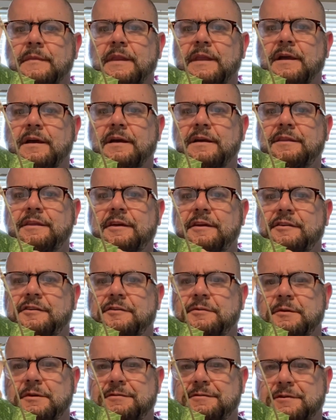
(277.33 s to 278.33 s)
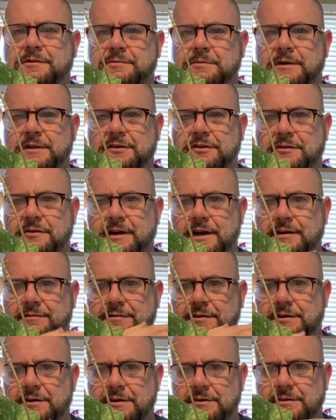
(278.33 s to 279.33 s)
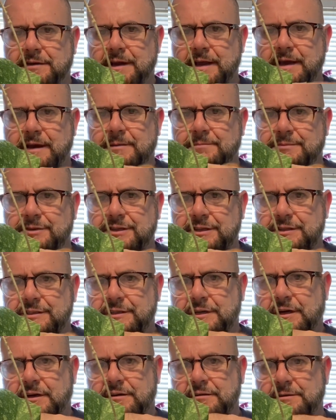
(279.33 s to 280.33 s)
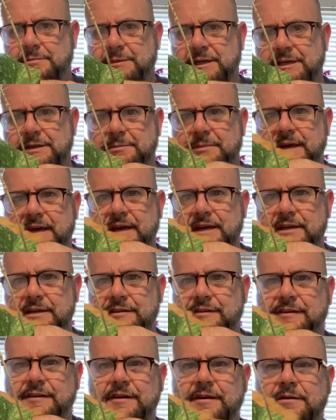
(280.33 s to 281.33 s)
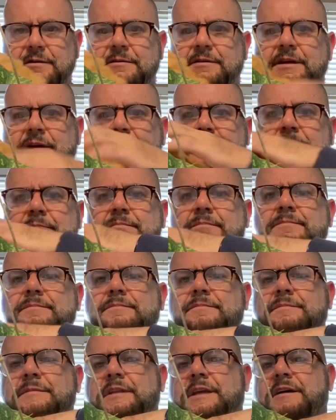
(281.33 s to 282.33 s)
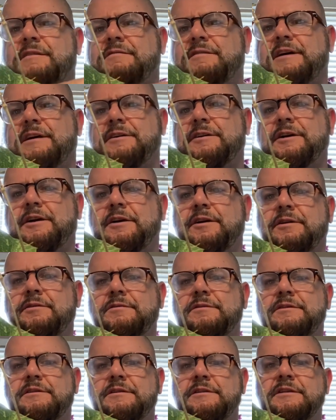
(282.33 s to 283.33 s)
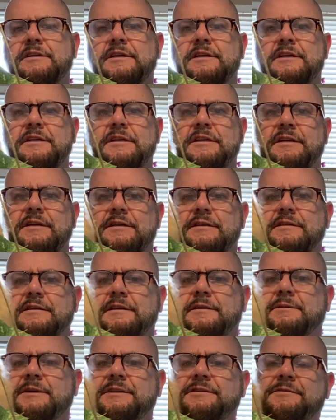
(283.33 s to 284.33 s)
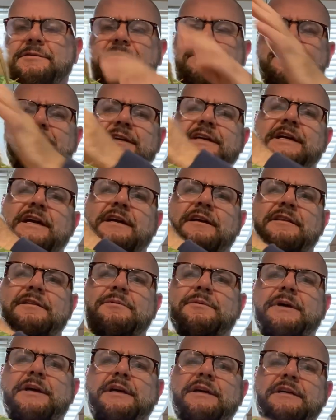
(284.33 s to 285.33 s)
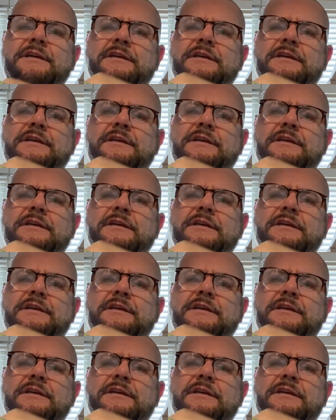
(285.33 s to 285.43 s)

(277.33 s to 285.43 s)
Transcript: I think Swiffer wants her afternoon nap. She's calling me to bed, so I'll let her go. Come on, Swiffer, get out of the way.